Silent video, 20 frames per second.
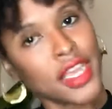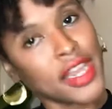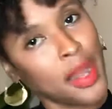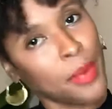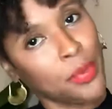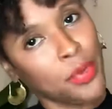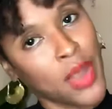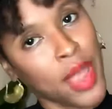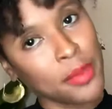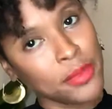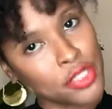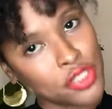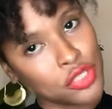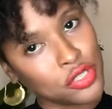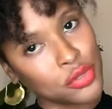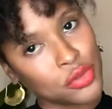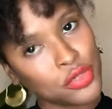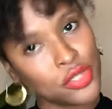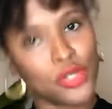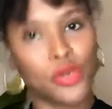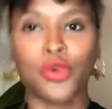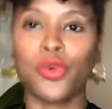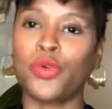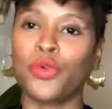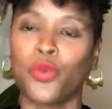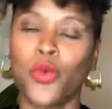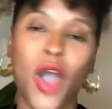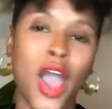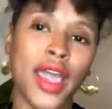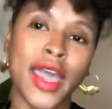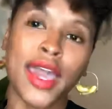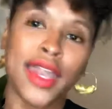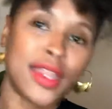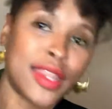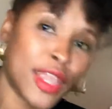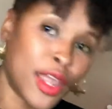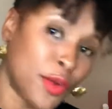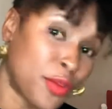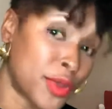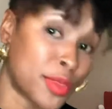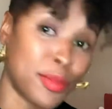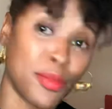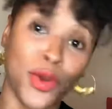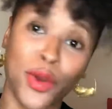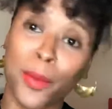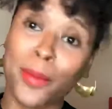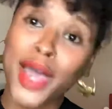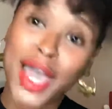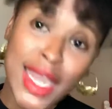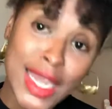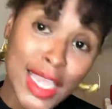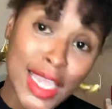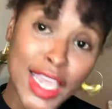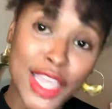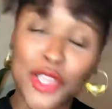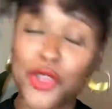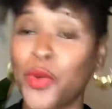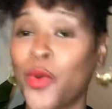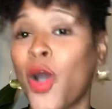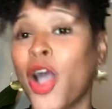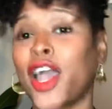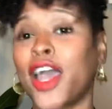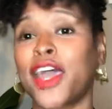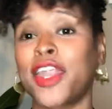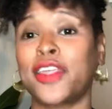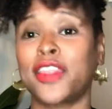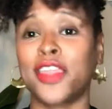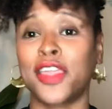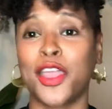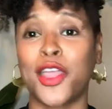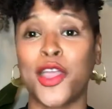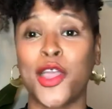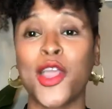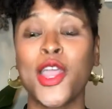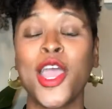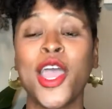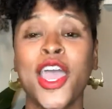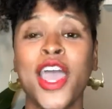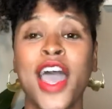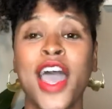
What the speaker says: And I promise you, you'll walk out of there with more money. You'll walk out of there